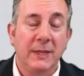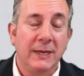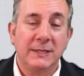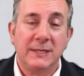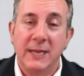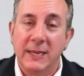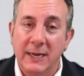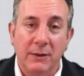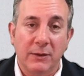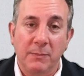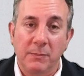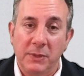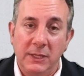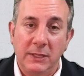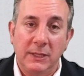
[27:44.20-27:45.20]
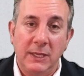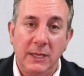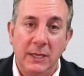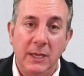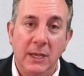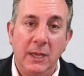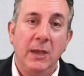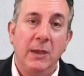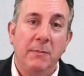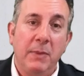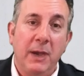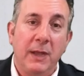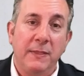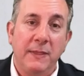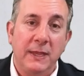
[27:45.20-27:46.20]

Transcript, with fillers: didn't take it out completely, but they